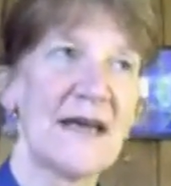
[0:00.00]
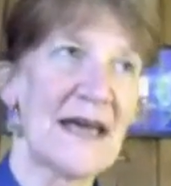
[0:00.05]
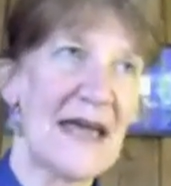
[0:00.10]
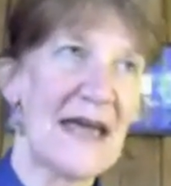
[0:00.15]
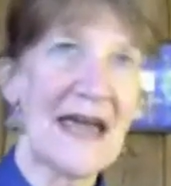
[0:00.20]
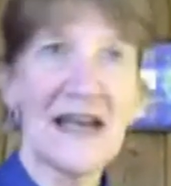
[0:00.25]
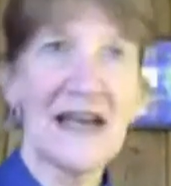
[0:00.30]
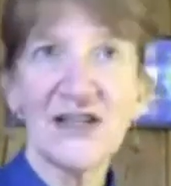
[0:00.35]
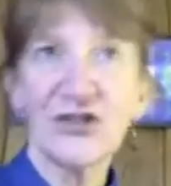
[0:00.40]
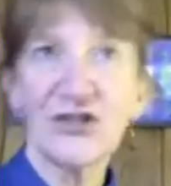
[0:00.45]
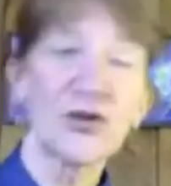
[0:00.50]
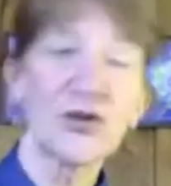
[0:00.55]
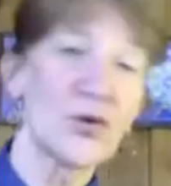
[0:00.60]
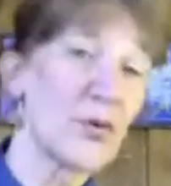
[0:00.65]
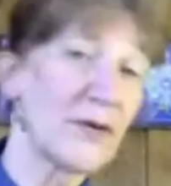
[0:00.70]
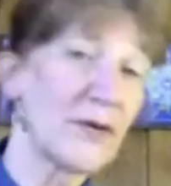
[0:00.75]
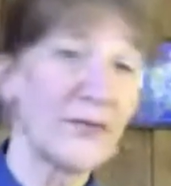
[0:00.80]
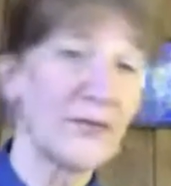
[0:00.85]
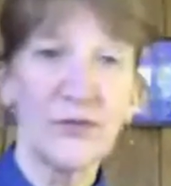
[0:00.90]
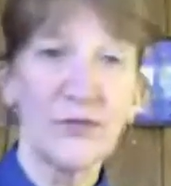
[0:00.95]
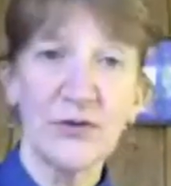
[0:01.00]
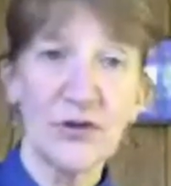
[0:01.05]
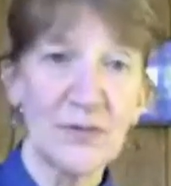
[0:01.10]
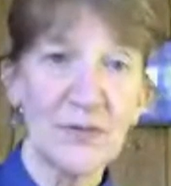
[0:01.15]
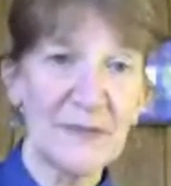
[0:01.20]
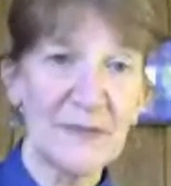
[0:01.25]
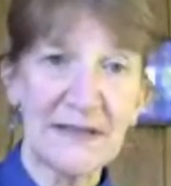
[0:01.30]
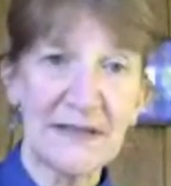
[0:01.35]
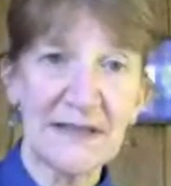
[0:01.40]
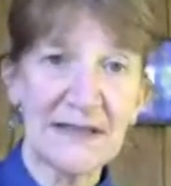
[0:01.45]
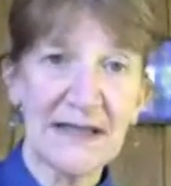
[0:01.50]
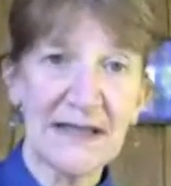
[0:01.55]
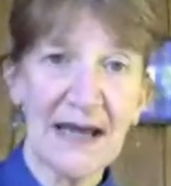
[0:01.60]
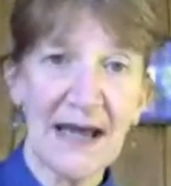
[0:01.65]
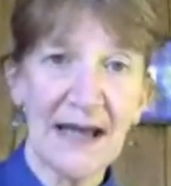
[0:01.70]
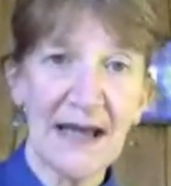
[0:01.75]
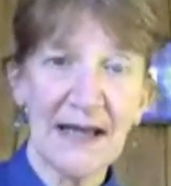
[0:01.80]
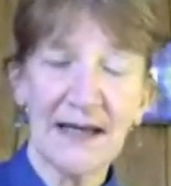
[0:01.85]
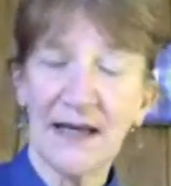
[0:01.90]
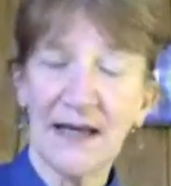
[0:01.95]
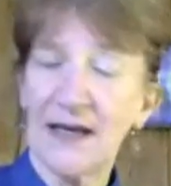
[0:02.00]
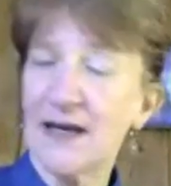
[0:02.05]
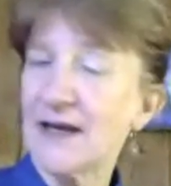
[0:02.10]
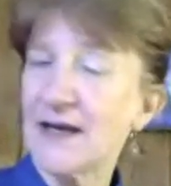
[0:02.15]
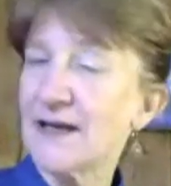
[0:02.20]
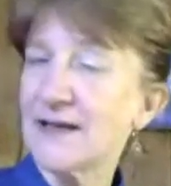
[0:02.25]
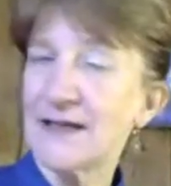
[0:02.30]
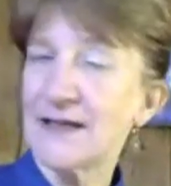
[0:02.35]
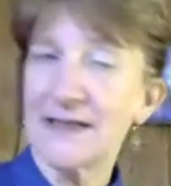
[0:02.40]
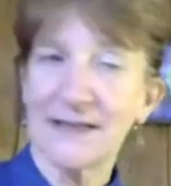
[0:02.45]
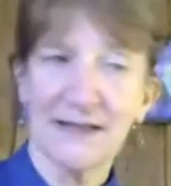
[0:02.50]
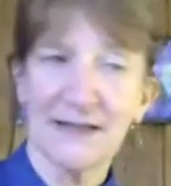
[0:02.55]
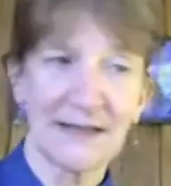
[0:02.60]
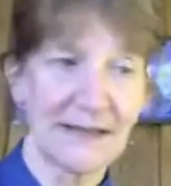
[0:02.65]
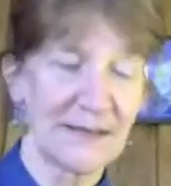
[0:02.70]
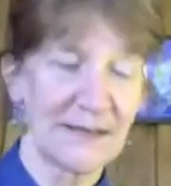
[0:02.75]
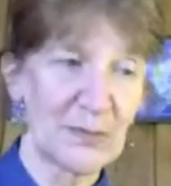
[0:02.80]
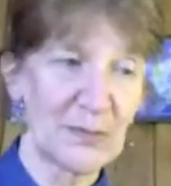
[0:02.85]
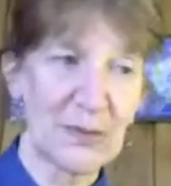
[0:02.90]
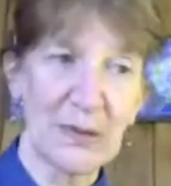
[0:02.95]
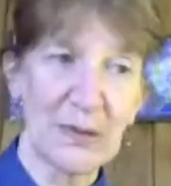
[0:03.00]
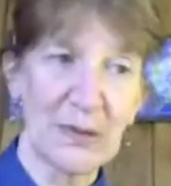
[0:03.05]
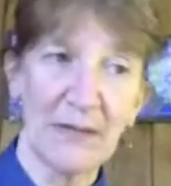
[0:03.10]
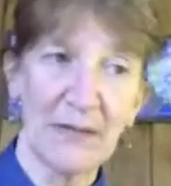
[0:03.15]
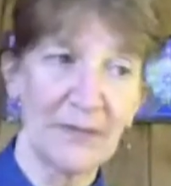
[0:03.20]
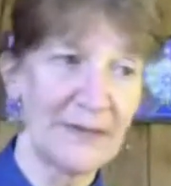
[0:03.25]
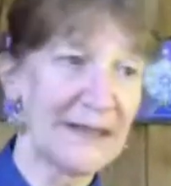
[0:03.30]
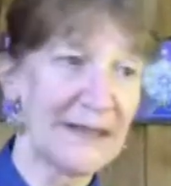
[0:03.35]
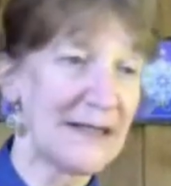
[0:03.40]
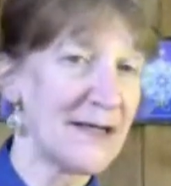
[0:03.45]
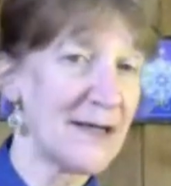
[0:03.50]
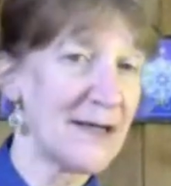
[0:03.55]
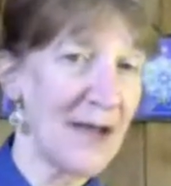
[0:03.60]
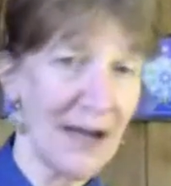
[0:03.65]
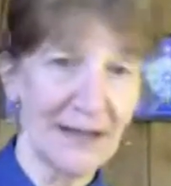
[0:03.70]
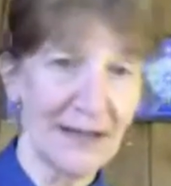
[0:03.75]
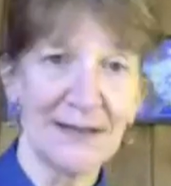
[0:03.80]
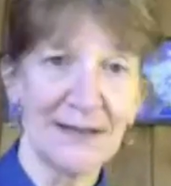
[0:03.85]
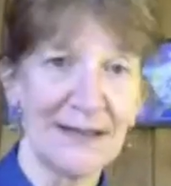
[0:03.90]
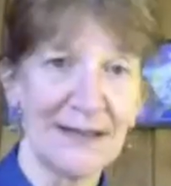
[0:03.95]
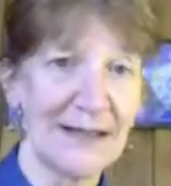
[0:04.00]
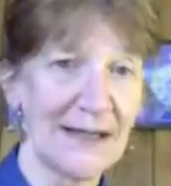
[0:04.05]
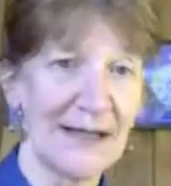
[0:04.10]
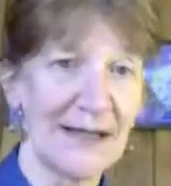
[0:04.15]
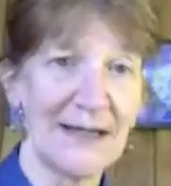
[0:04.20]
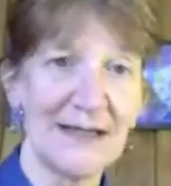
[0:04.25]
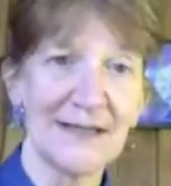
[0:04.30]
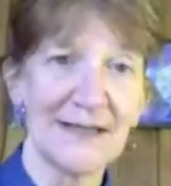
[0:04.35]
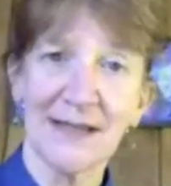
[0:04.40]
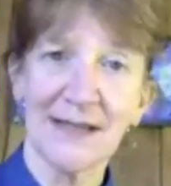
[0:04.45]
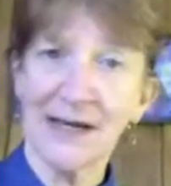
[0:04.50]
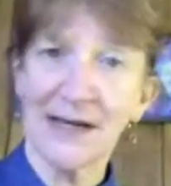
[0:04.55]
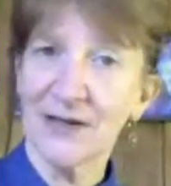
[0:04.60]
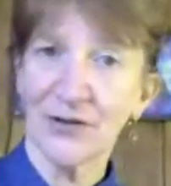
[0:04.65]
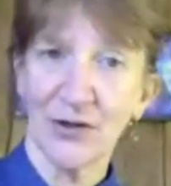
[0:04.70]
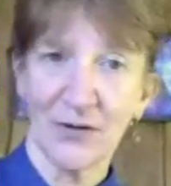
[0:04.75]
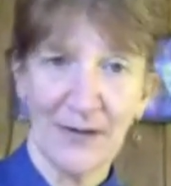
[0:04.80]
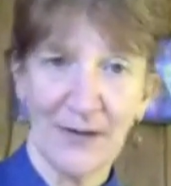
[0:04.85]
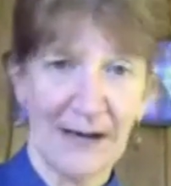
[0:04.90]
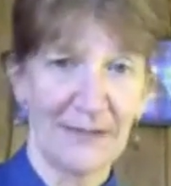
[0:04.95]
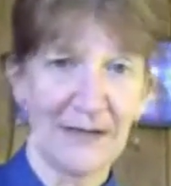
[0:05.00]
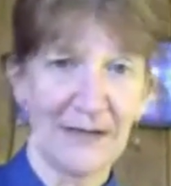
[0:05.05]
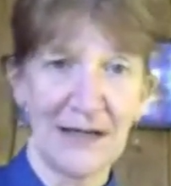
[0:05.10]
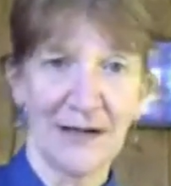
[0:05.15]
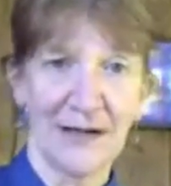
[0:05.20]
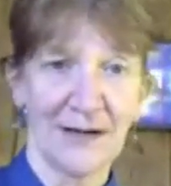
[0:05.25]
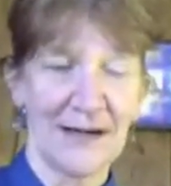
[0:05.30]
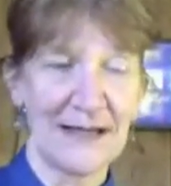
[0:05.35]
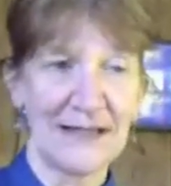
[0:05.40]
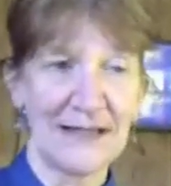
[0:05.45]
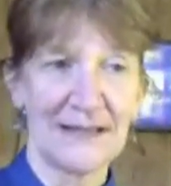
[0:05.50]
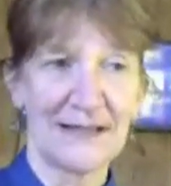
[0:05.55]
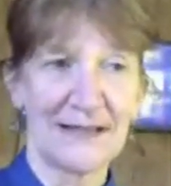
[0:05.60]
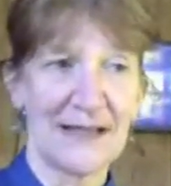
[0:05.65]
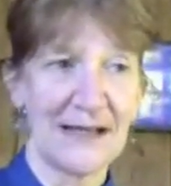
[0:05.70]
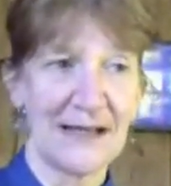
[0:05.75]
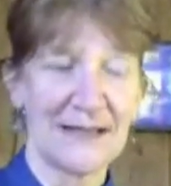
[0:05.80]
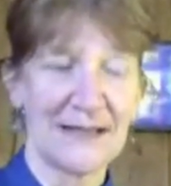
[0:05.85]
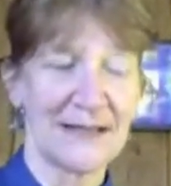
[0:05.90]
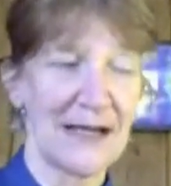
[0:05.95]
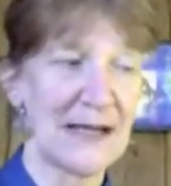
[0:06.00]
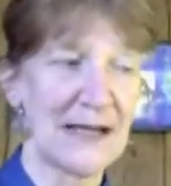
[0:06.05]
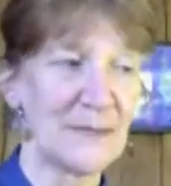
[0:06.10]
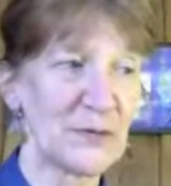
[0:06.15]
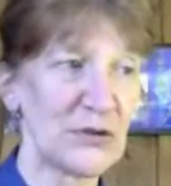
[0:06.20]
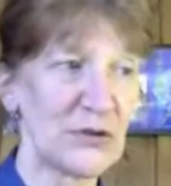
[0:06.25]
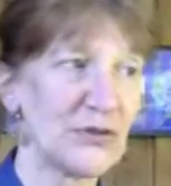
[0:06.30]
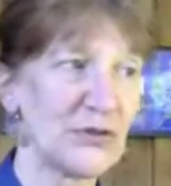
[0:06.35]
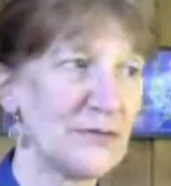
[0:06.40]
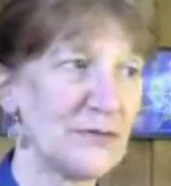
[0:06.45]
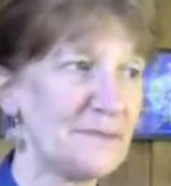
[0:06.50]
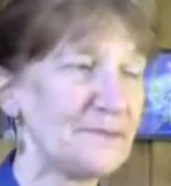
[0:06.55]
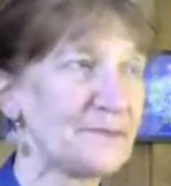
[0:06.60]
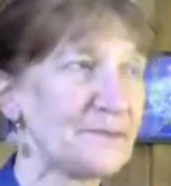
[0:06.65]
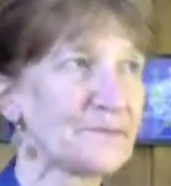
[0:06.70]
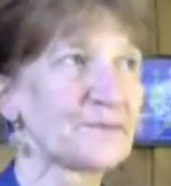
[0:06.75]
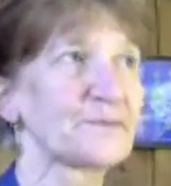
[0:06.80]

As you're going through your busy day, and it's probably not going to get any saner around here anytime soon.